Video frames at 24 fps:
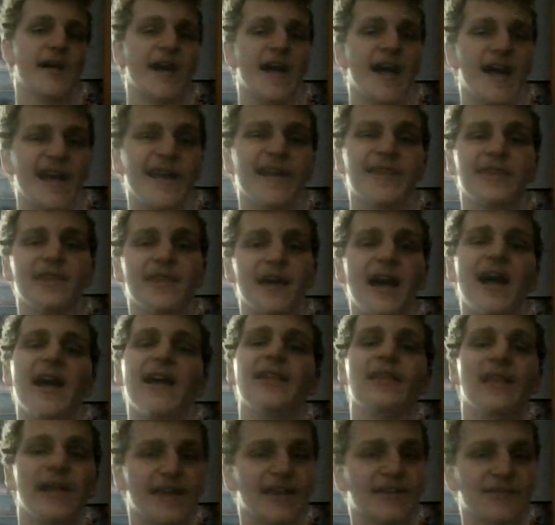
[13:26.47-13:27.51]
I
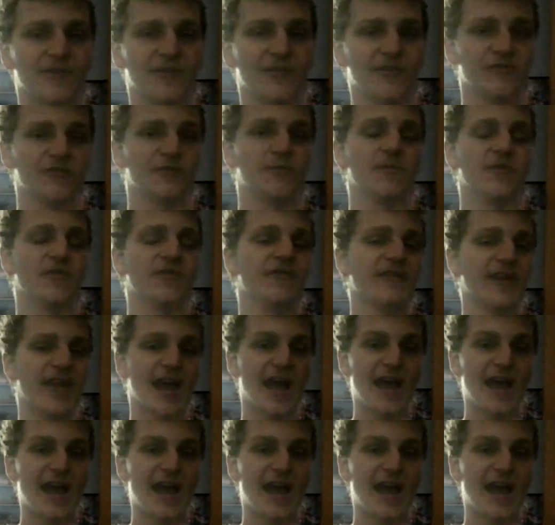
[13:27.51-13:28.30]
like this movie.